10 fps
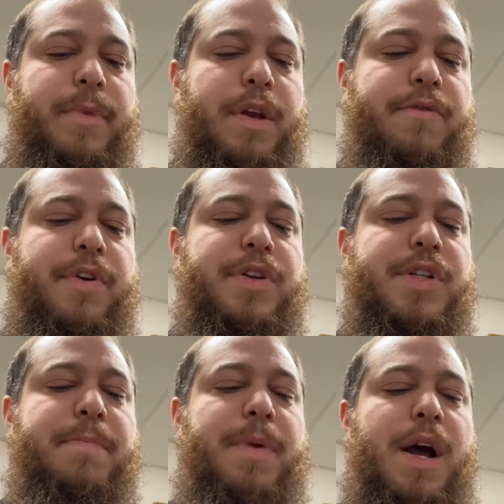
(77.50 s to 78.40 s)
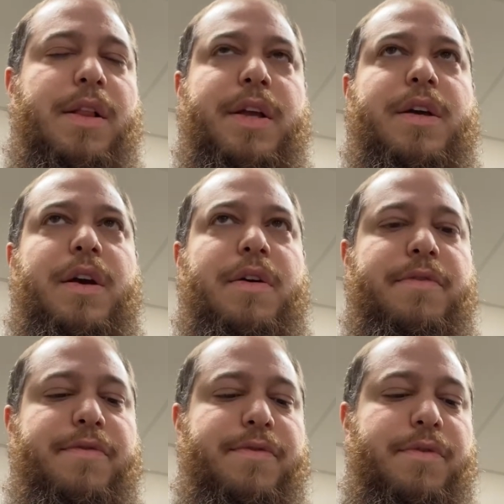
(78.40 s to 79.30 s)
very symbolic
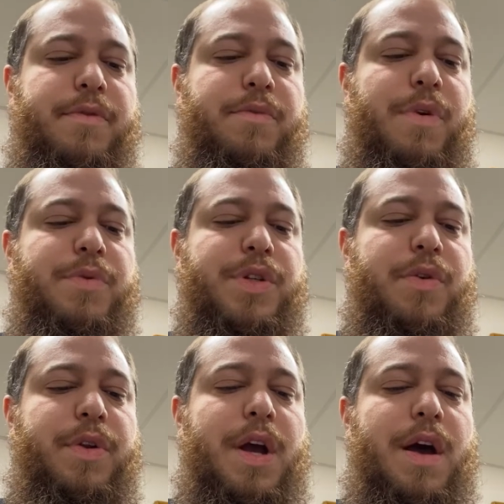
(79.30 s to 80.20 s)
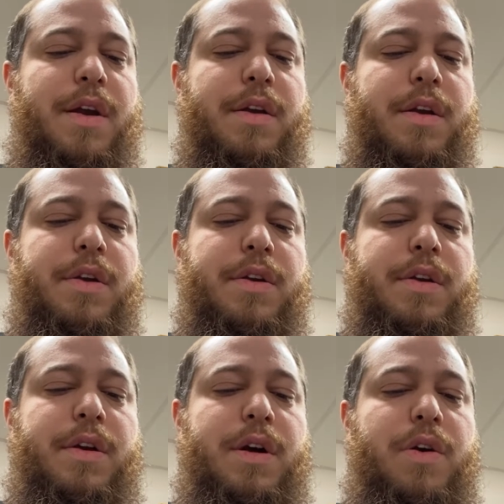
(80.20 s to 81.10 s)
of what was going on
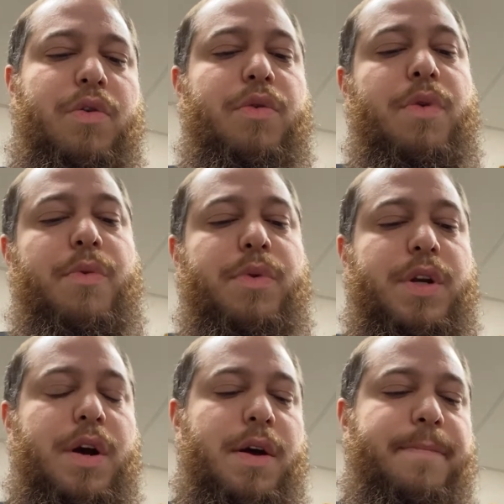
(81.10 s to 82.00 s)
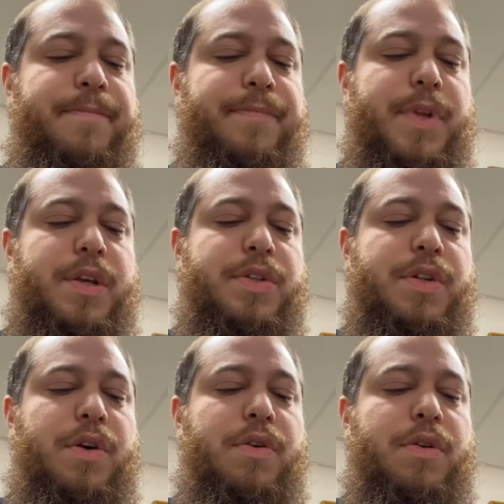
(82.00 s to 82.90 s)
or what would come.
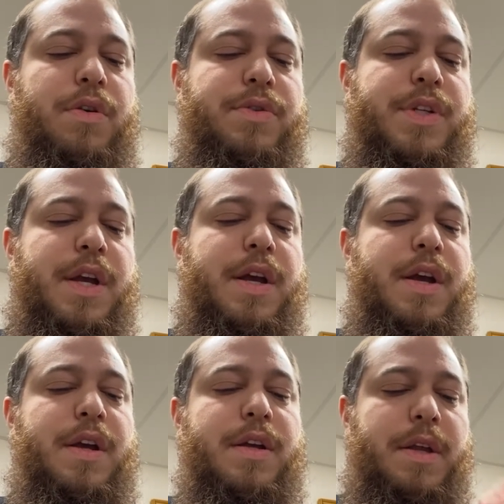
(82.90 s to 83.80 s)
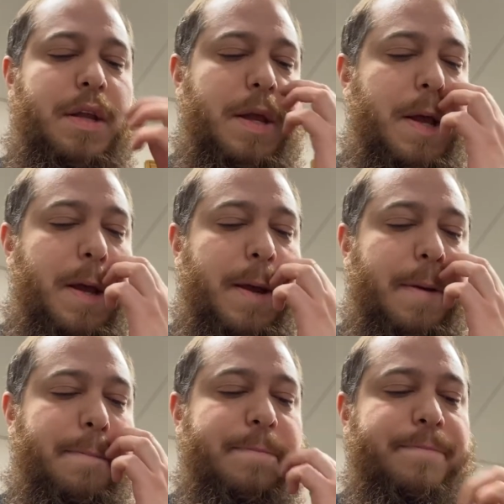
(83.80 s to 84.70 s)
So Hosea
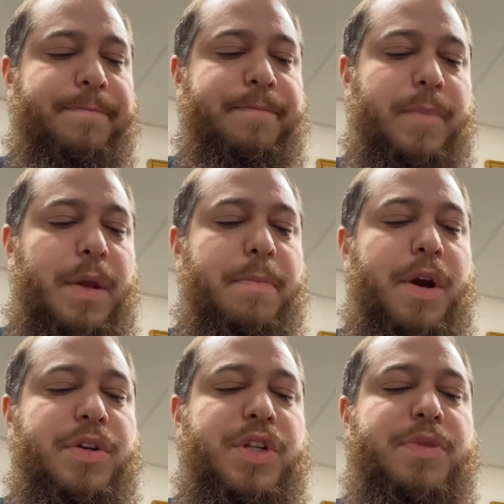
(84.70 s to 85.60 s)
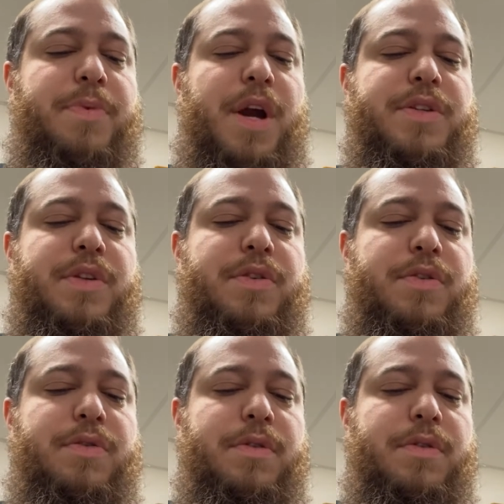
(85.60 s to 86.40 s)
marries this prostitute,